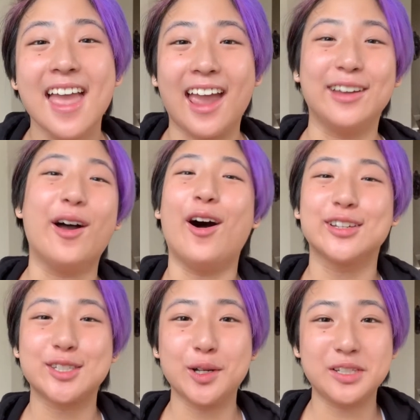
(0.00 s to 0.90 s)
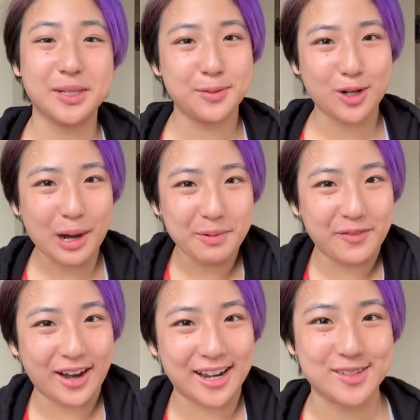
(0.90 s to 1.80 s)
and also subscribe if you
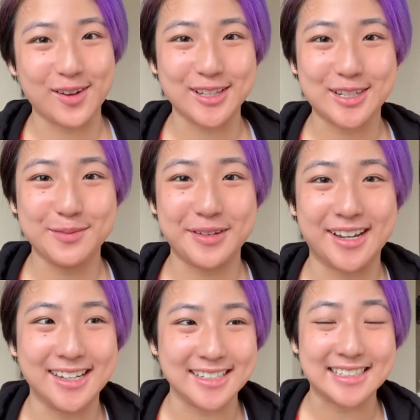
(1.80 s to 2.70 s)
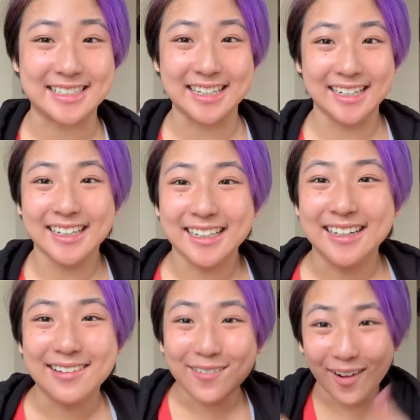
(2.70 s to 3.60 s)
guys want to, because
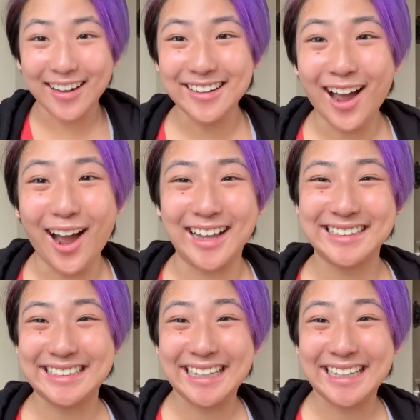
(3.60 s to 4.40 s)
why not?